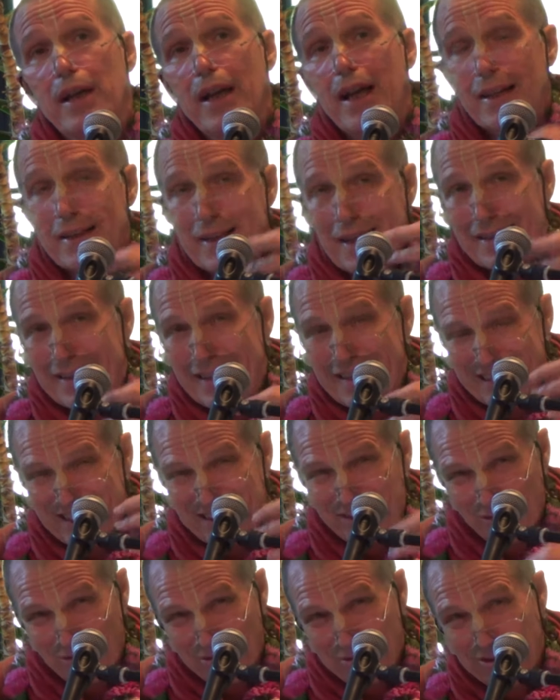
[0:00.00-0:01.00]
and that
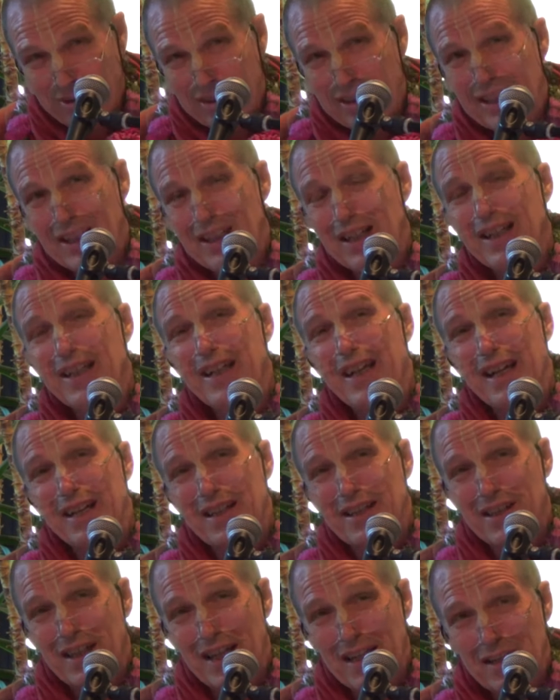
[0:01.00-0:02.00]
there's really a
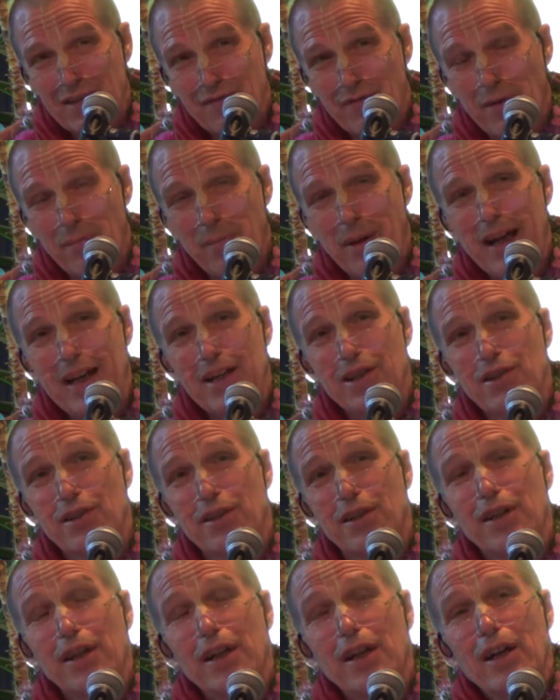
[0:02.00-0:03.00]
transformation